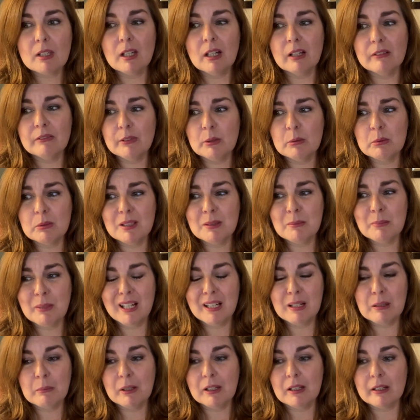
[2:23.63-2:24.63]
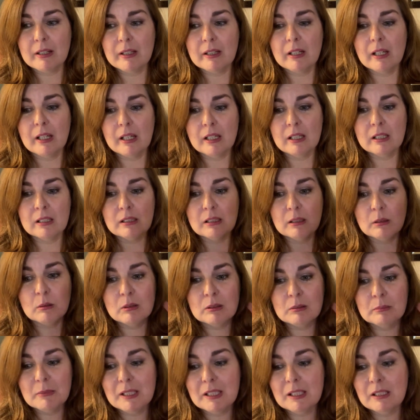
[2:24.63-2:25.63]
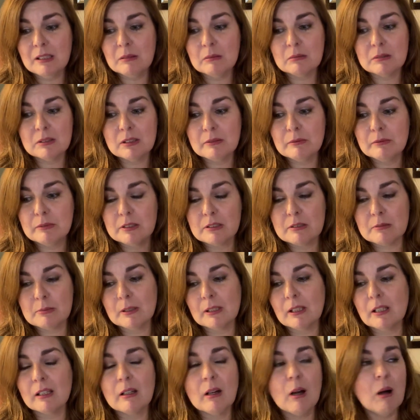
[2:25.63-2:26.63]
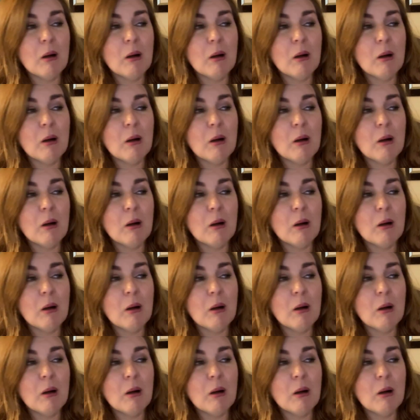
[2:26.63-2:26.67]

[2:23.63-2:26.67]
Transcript: I felt really bad about it. And the old me would have just been like,